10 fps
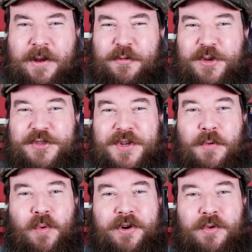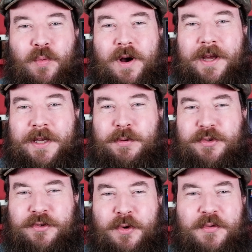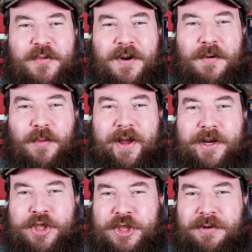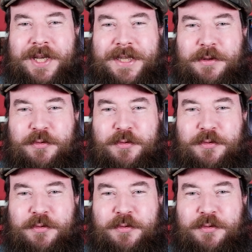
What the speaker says: At first, I wondered why he was so far away shouting at the